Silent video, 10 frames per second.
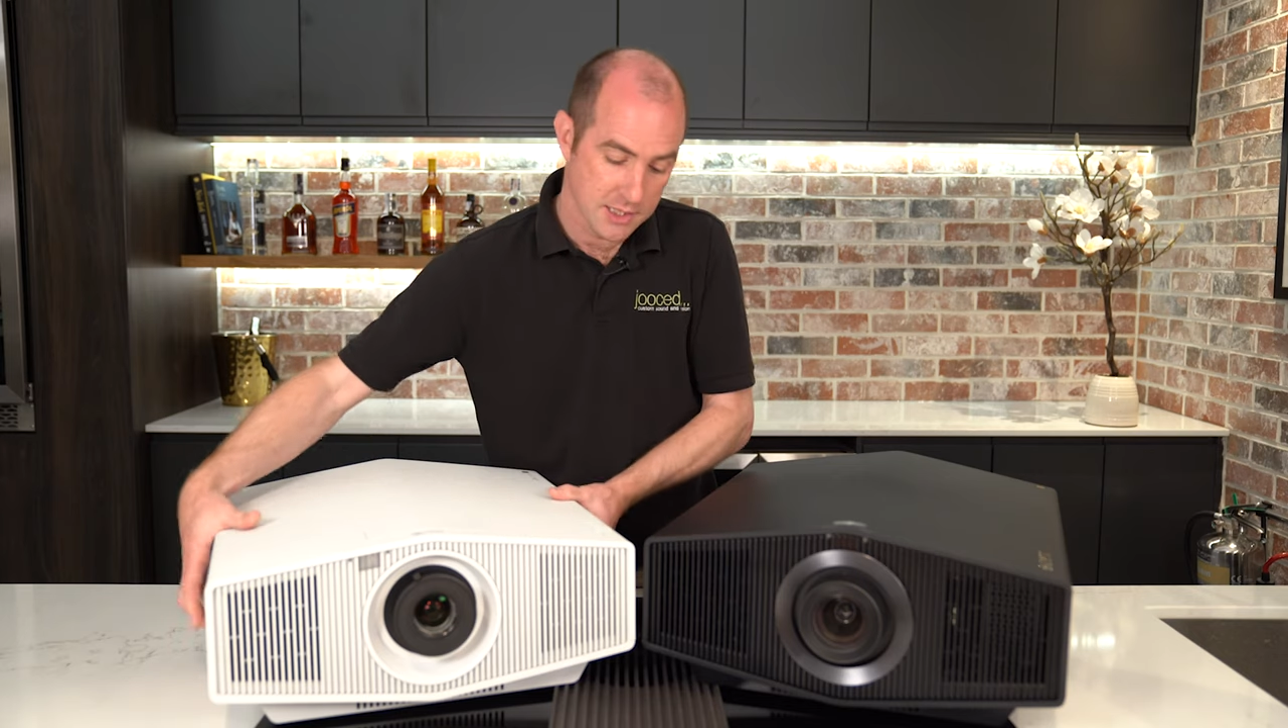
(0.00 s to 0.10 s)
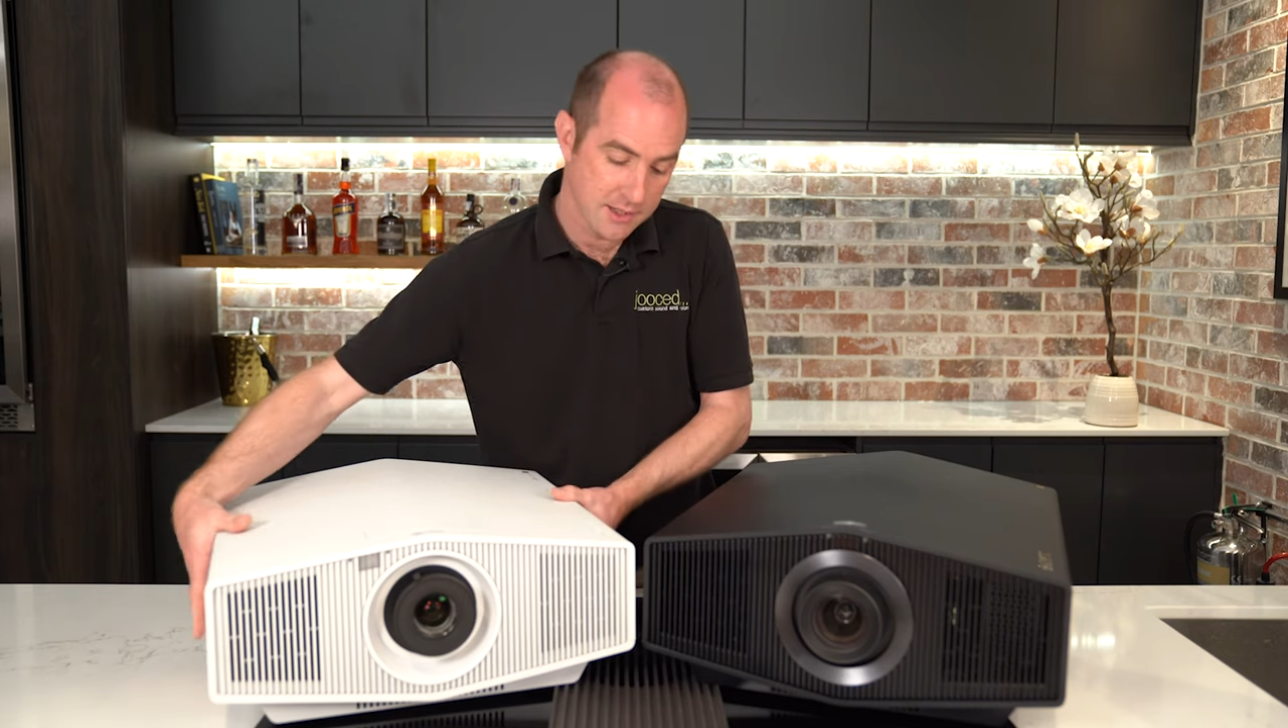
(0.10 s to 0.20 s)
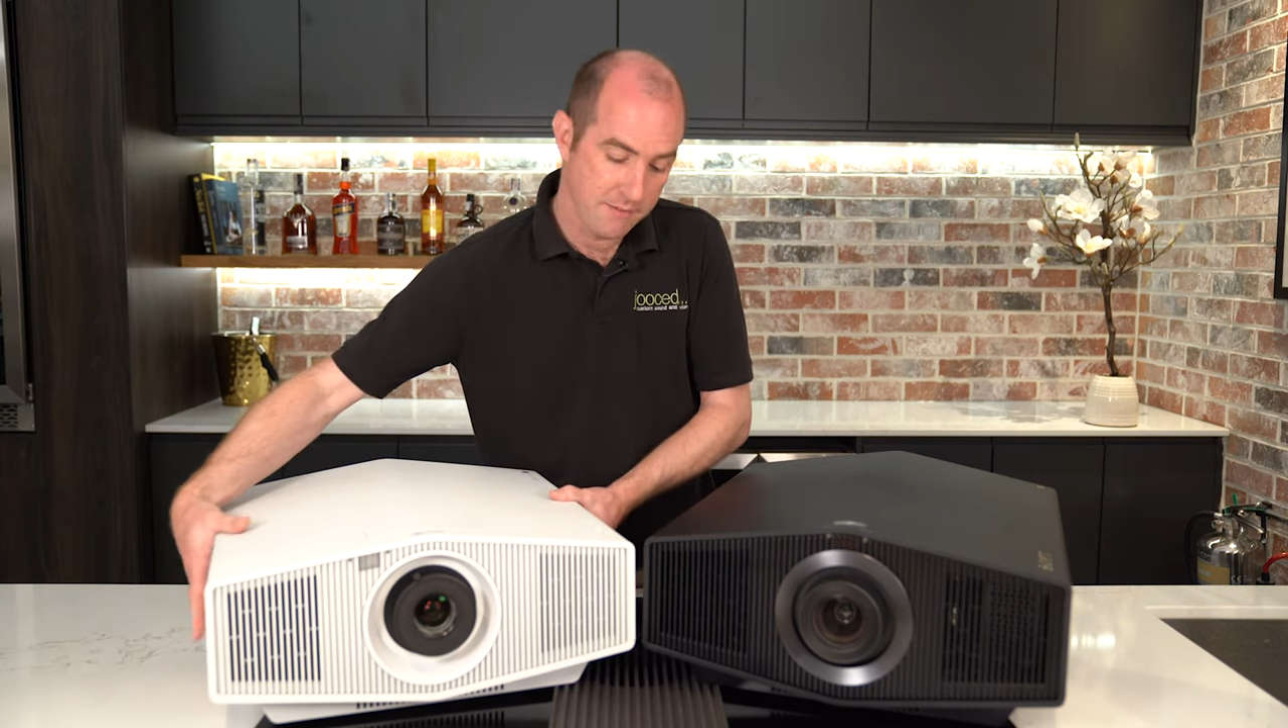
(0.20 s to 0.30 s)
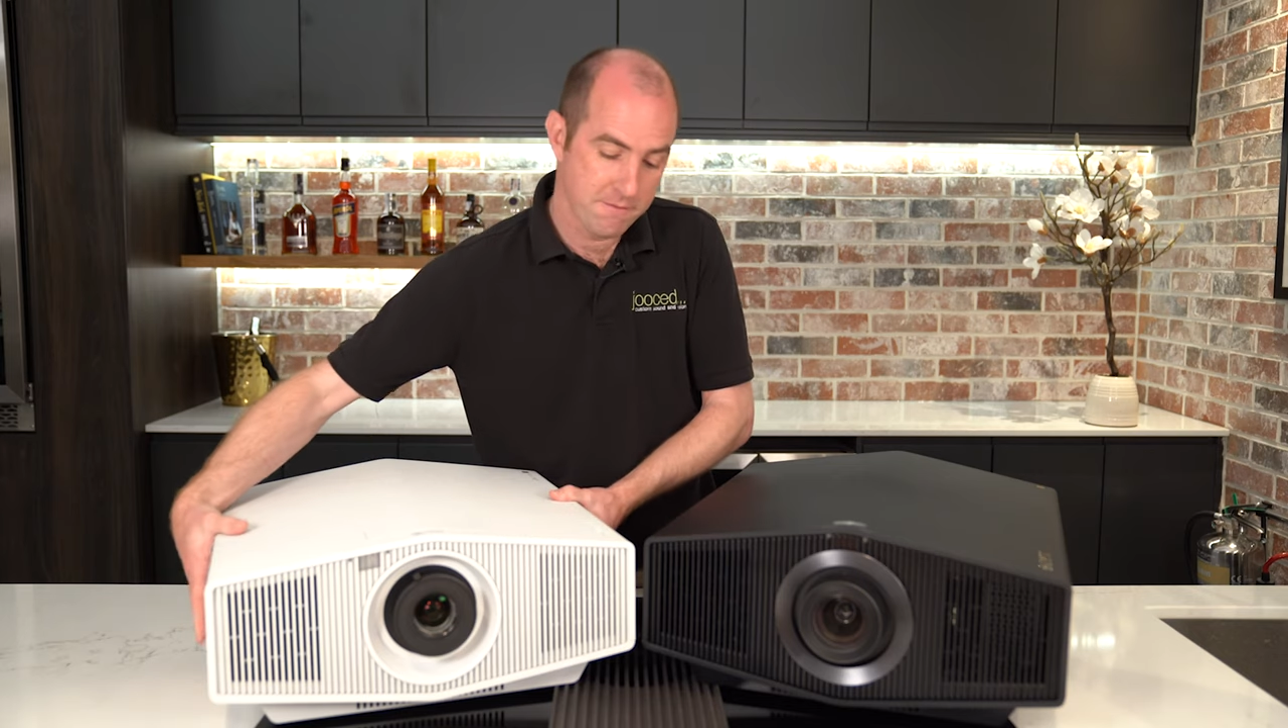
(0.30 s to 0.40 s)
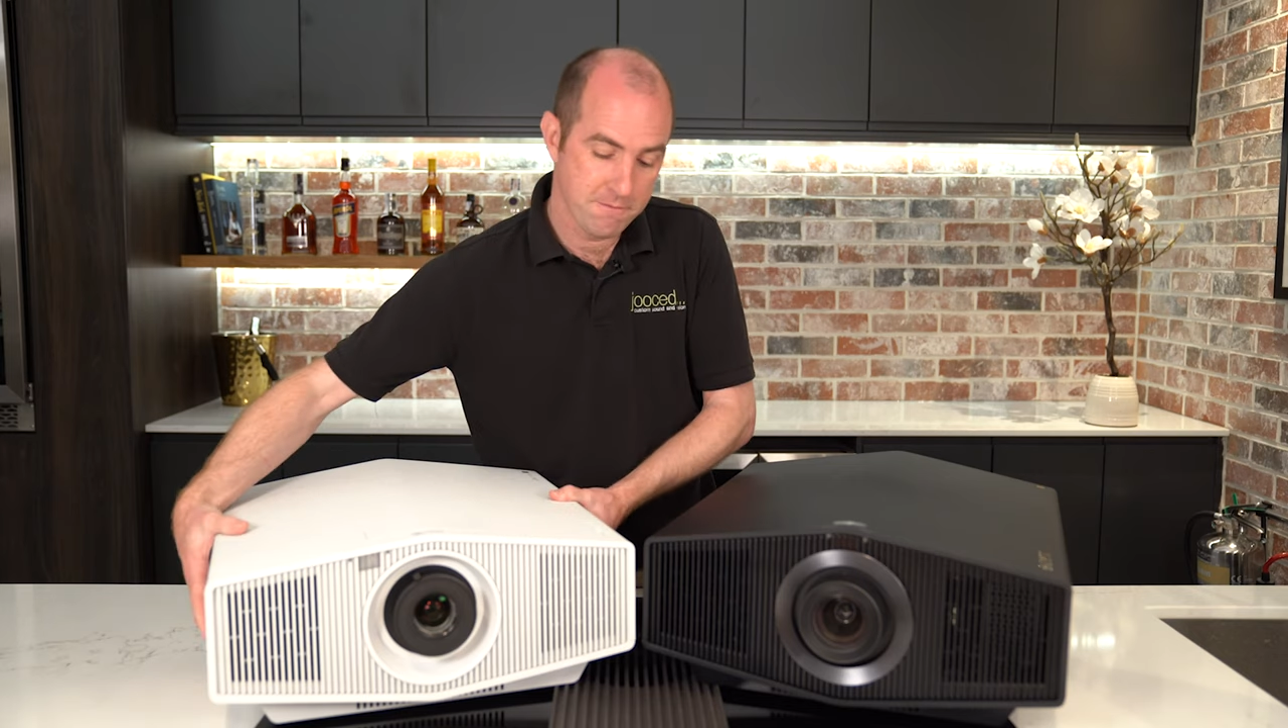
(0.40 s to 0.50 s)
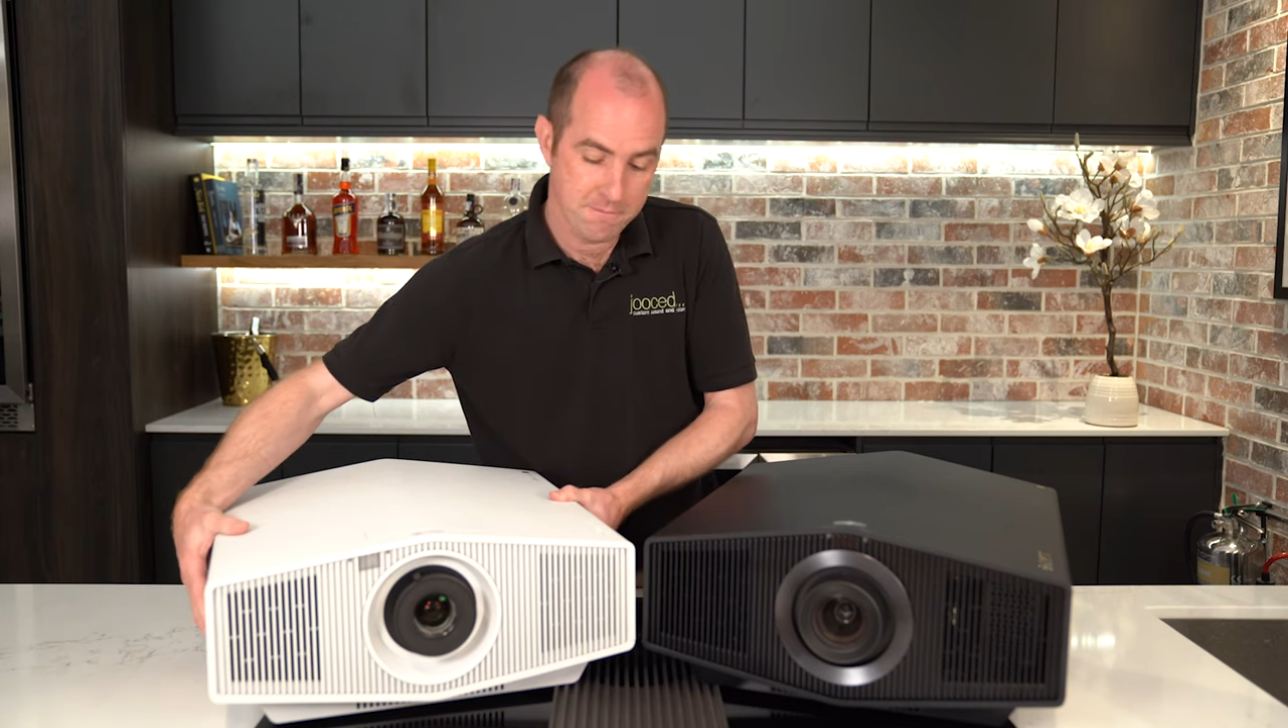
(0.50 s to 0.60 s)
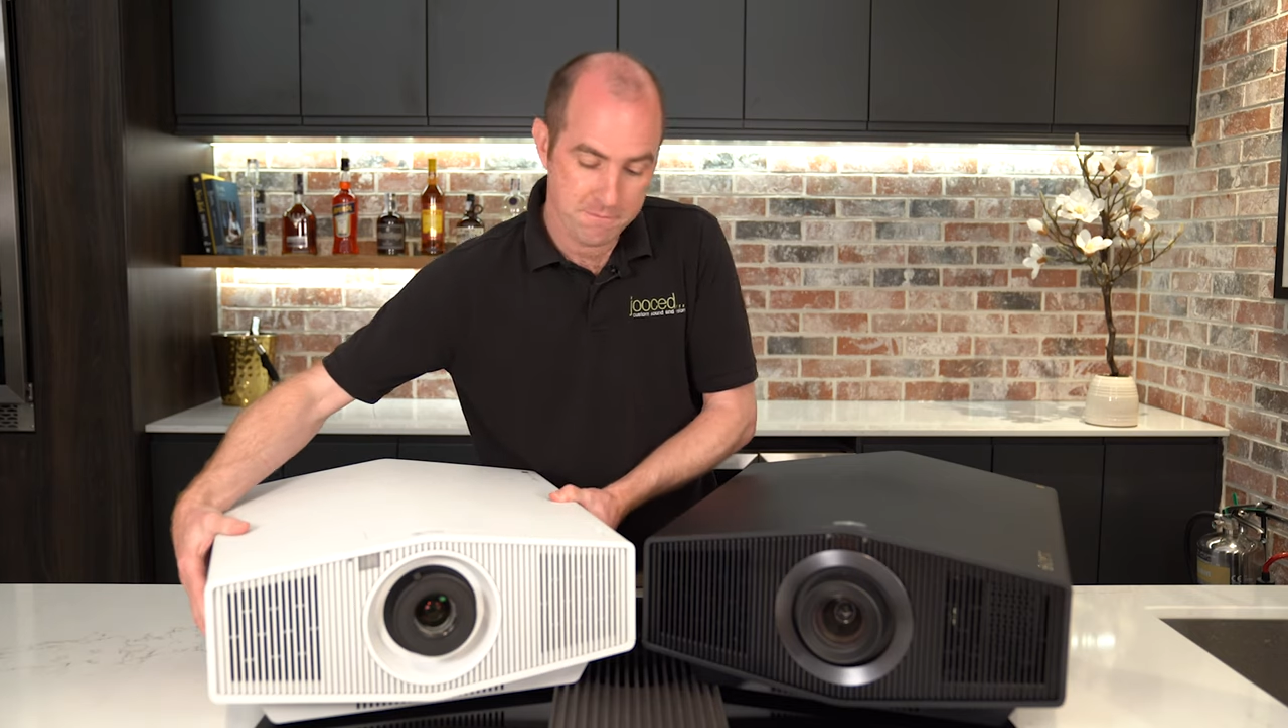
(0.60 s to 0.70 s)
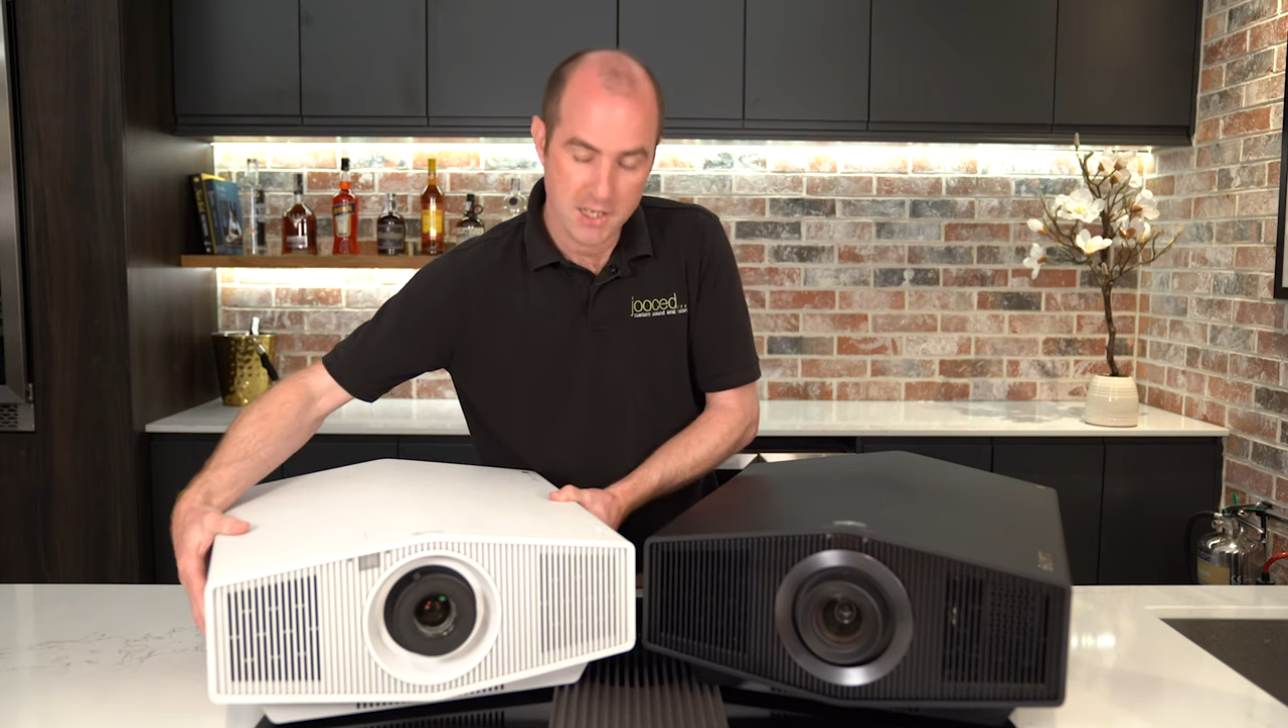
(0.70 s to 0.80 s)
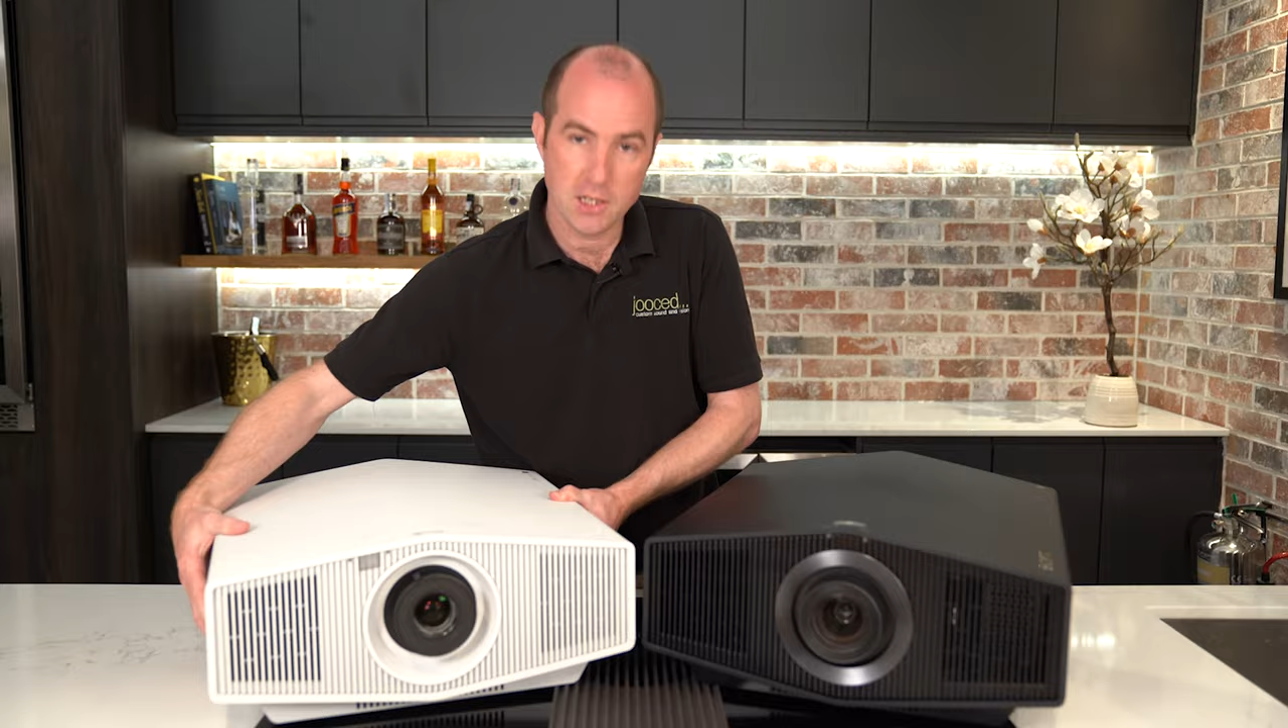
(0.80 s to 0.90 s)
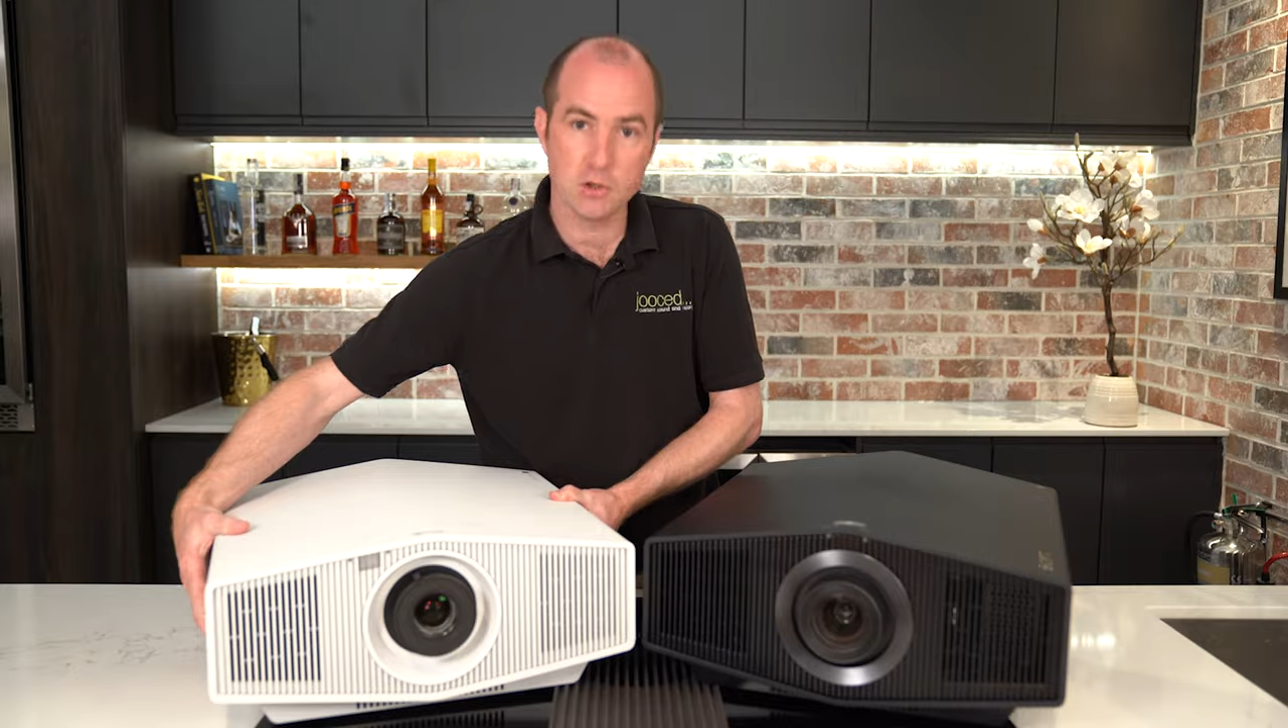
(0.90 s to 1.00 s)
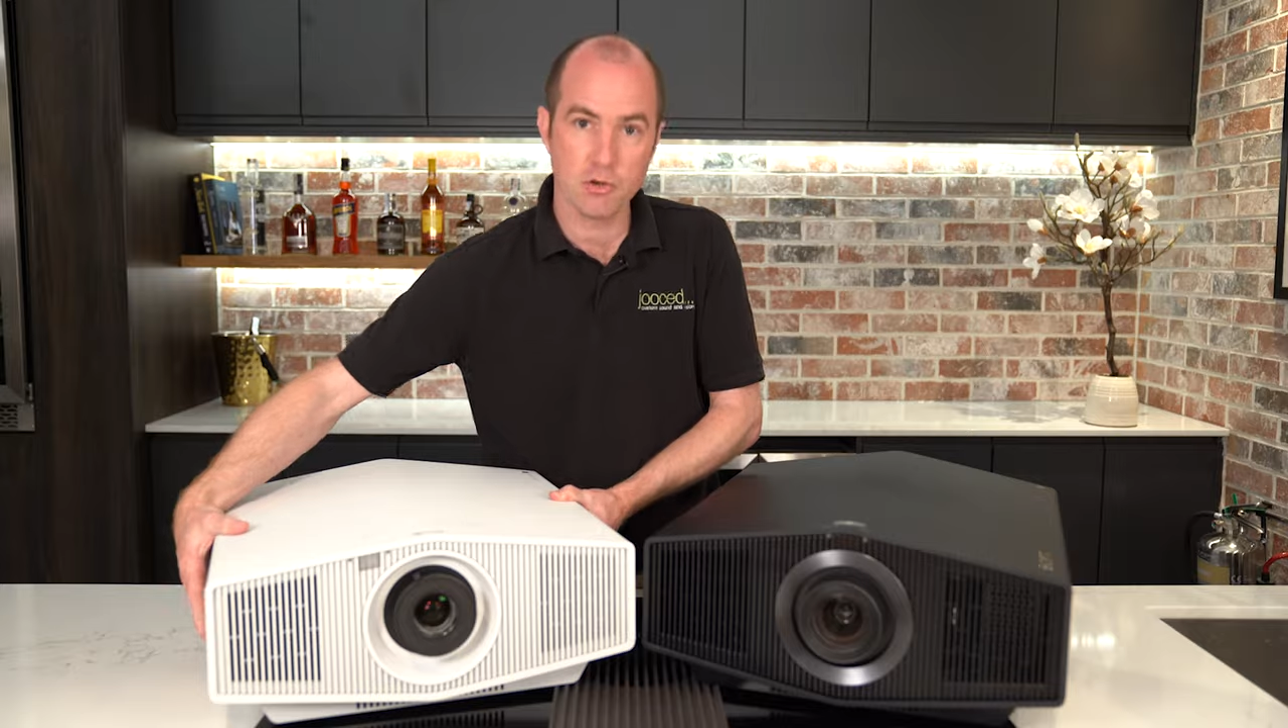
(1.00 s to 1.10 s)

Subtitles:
they feel